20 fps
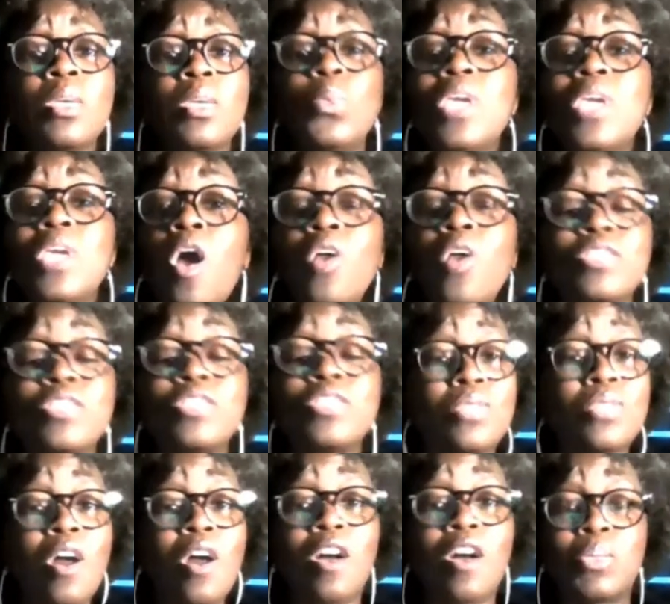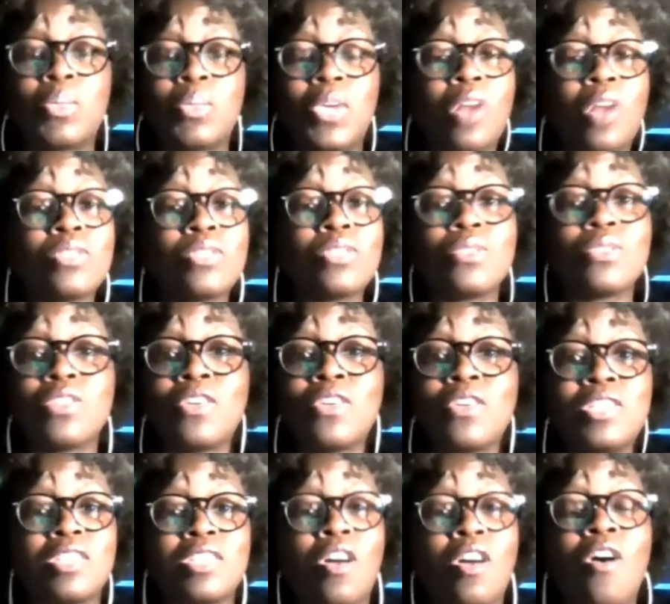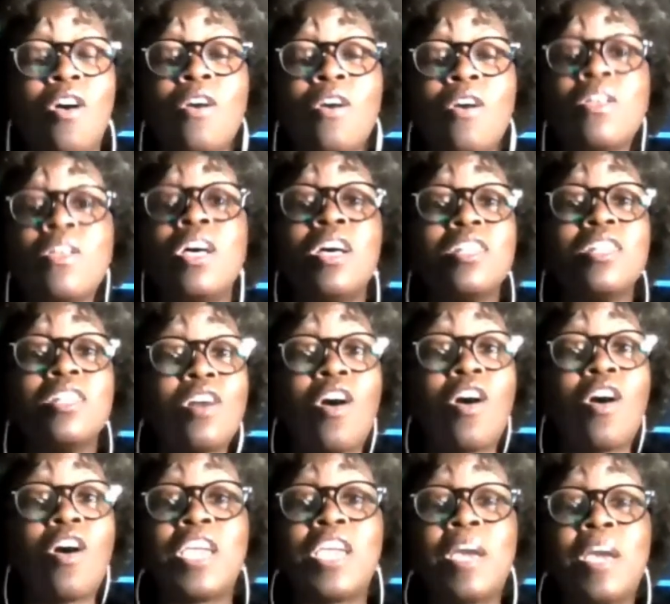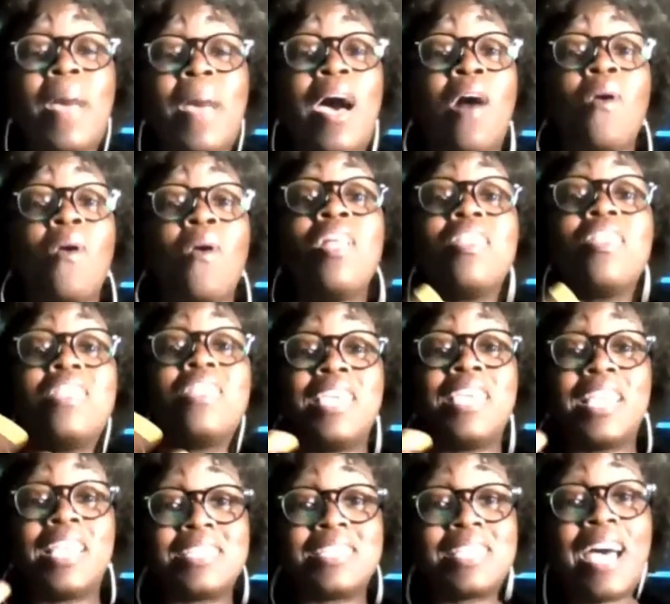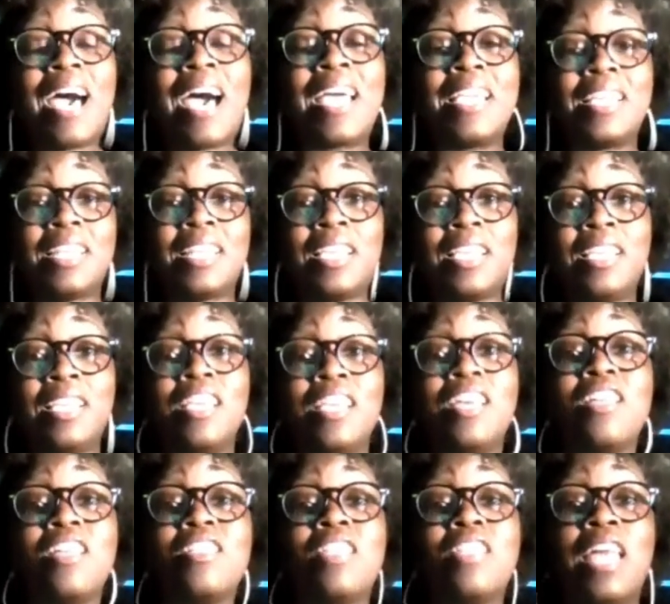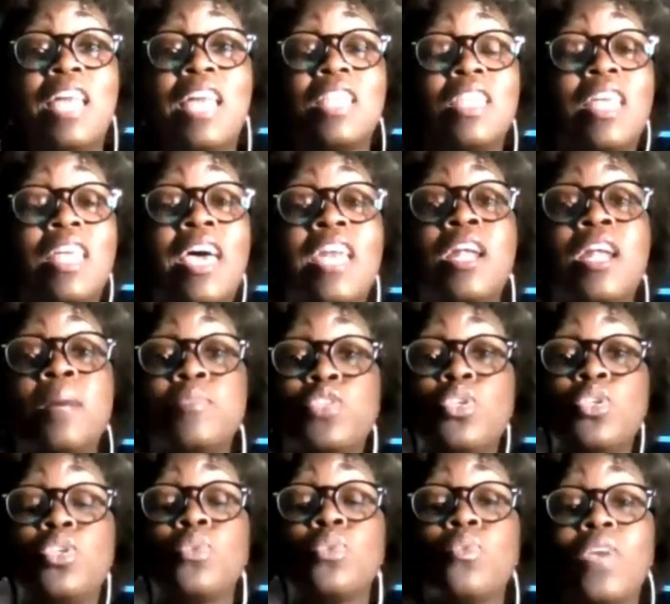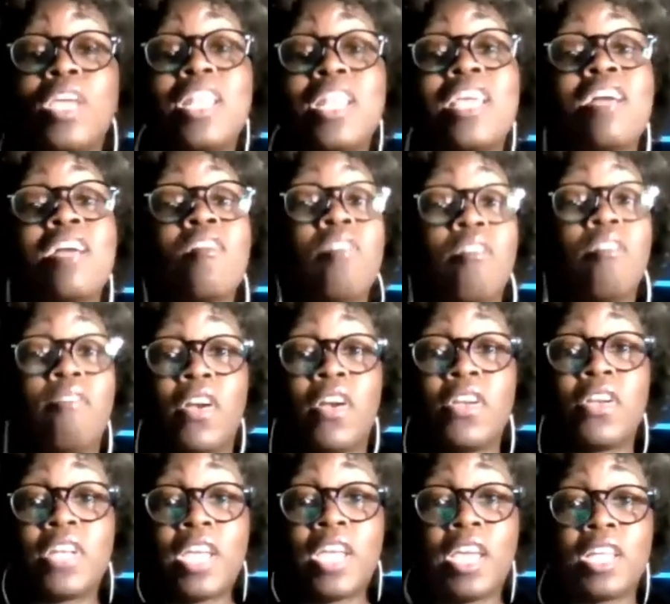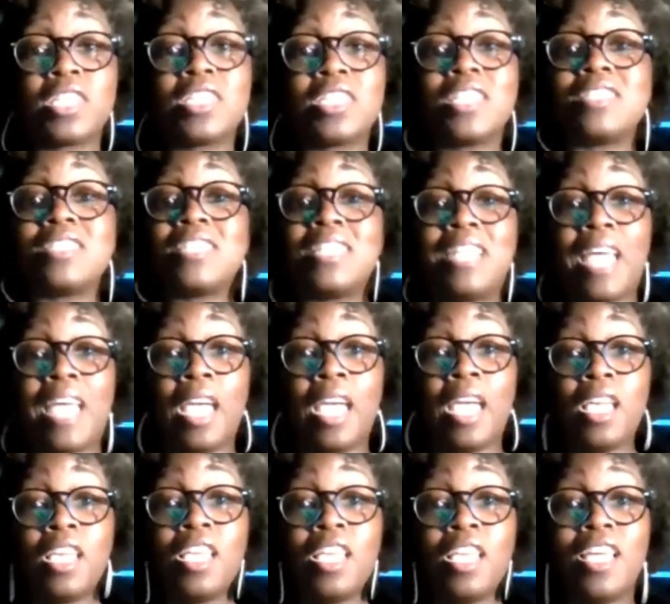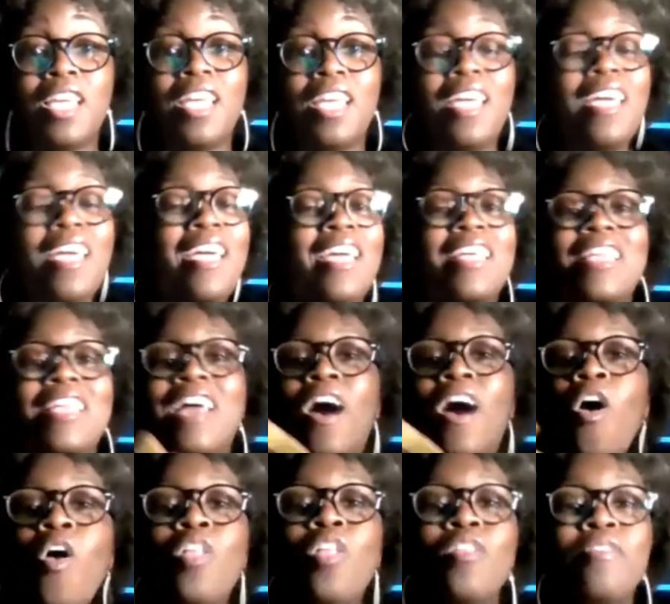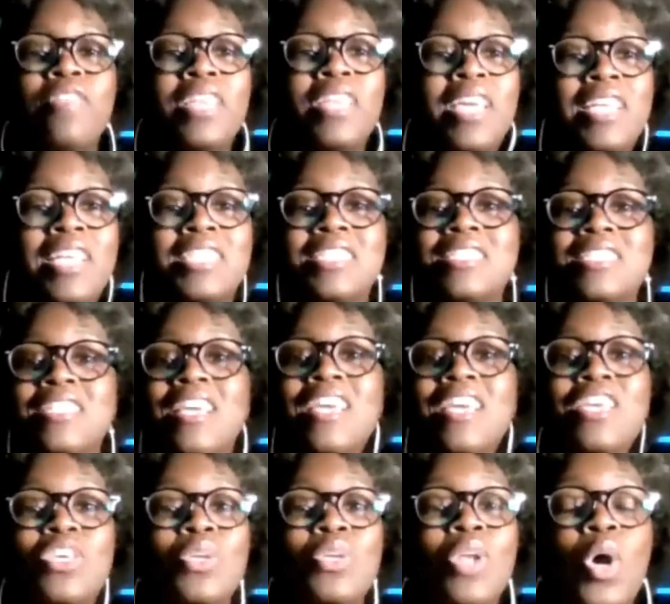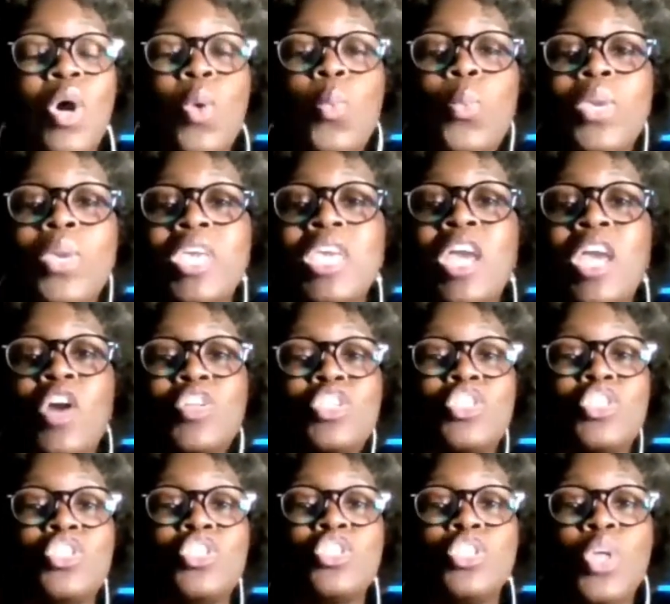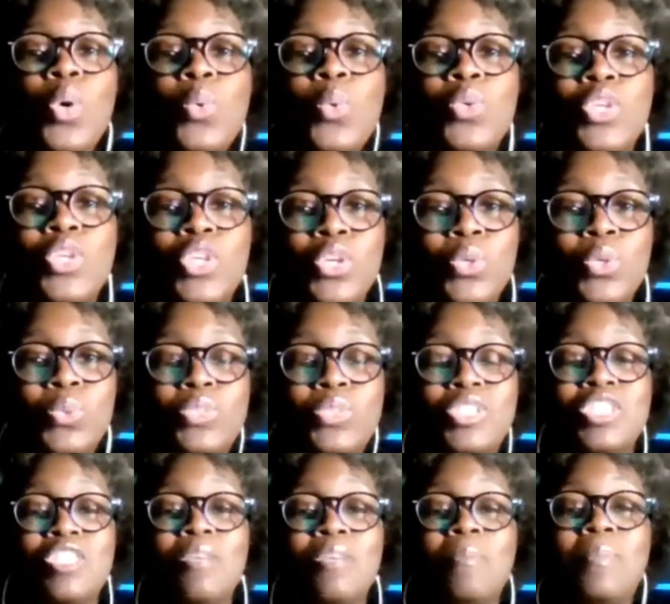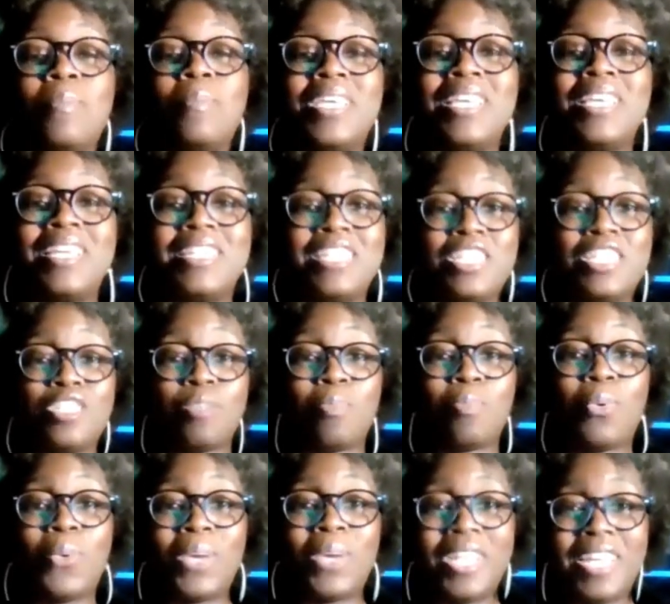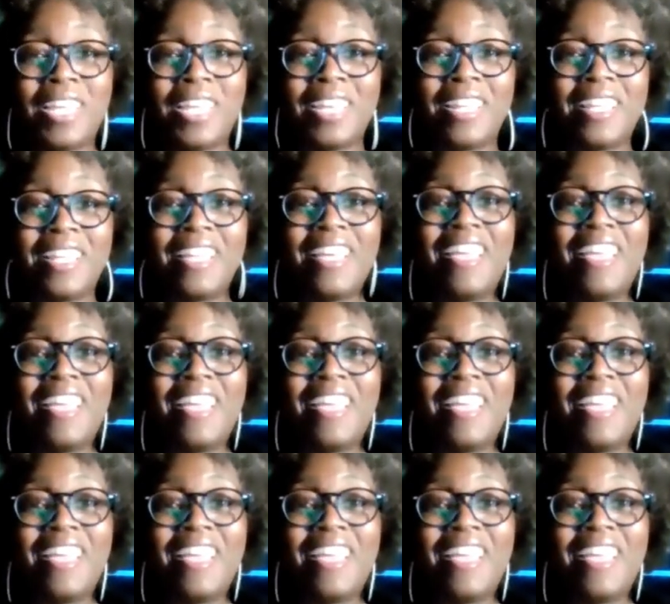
we also talked we also started this call talking about the anxiety that led up to the reading of the verdict today. All of this, you know, we are so used to being disappointed